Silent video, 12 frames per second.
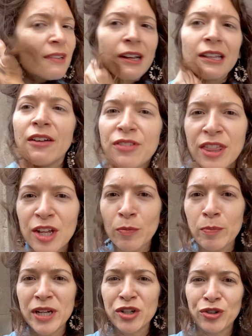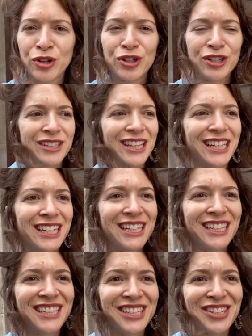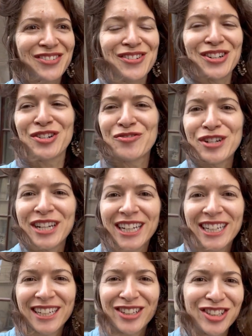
I love that they're mirrored. Like, when you're reading it,